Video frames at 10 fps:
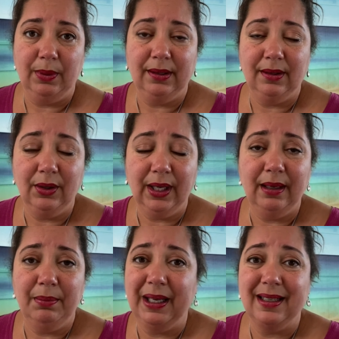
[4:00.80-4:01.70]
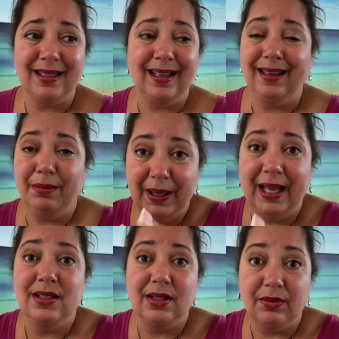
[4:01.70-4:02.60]
with, okay? Because it
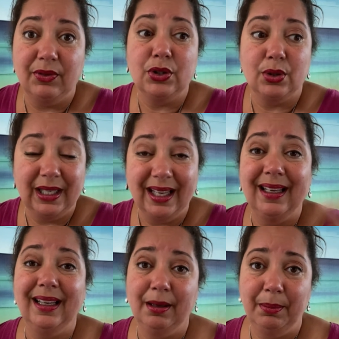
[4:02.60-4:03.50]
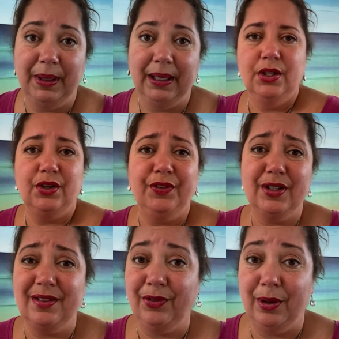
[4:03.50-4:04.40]
applies to virtually any company. So,
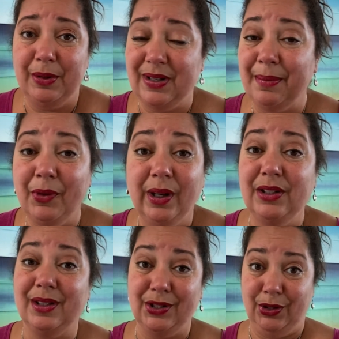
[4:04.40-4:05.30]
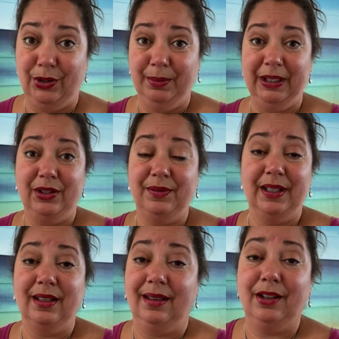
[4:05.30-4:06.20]
first and foremost, I'm going to assume that you've
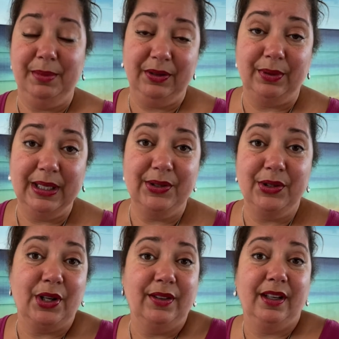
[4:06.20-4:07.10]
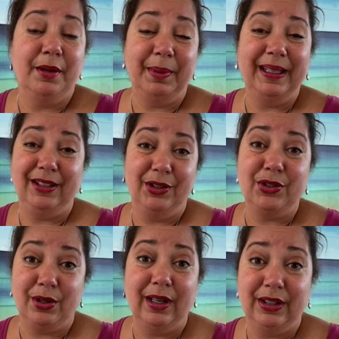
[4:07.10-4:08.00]
done a little bit of research on the company that you're
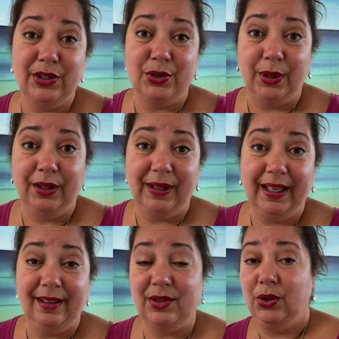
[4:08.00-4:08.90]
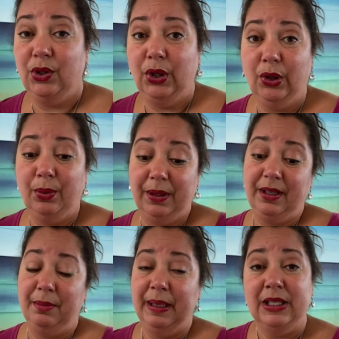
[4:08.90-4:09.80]
trying to join, okay? So, you know where the
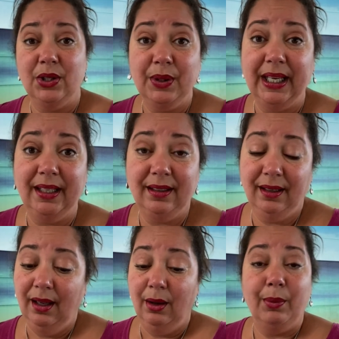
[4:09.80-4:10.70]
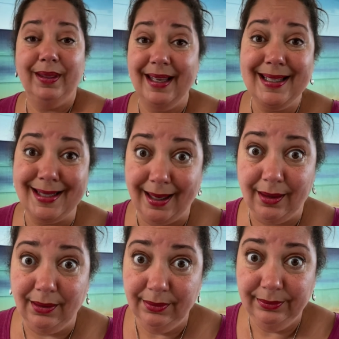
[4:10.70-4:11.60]
company company is located, what they
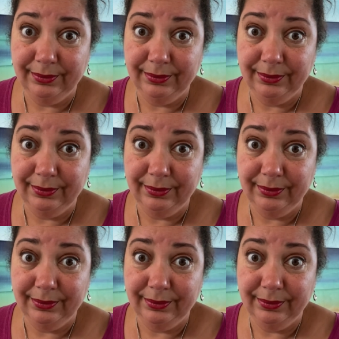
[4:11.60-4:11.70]
sell,